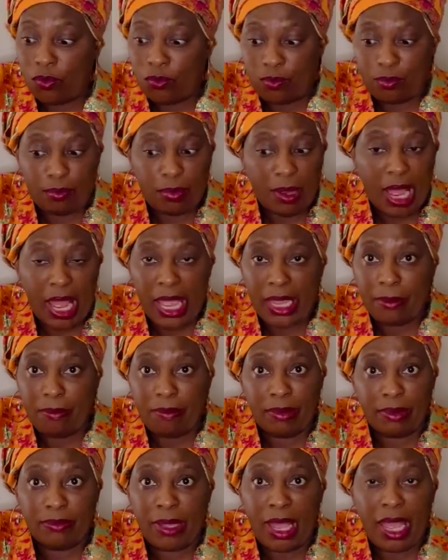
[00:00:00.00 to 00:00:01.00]
high
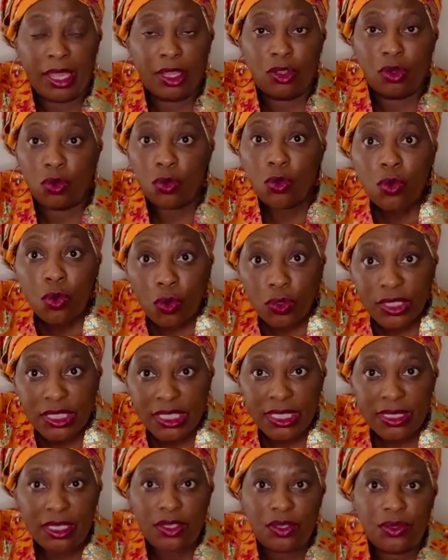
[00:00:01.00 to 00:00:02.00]
glucose
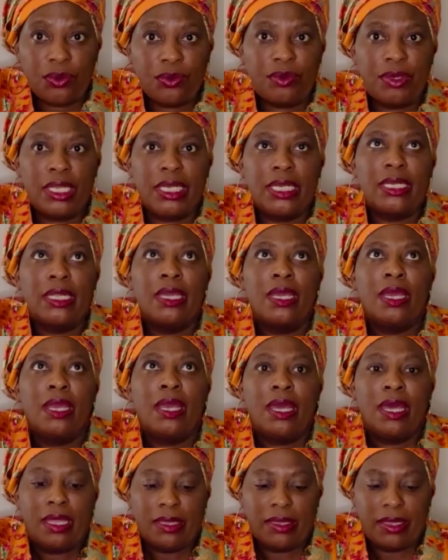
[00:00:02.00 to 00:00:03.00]
in the urine.
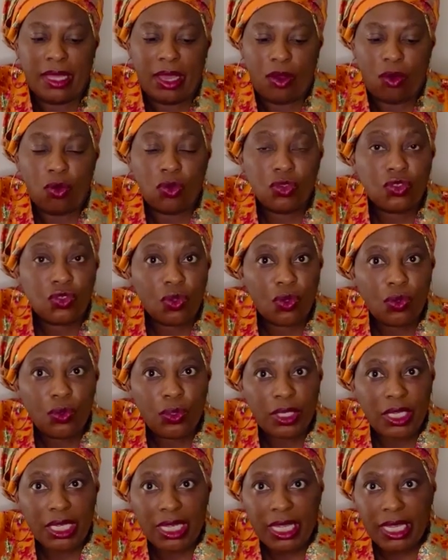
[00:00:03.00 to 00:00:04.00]
They are also
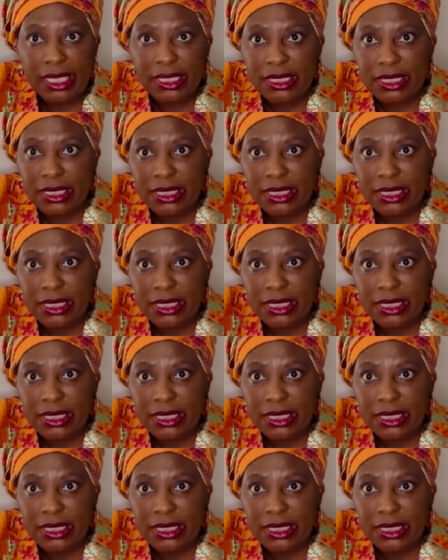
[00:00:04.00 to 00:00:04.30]
looking at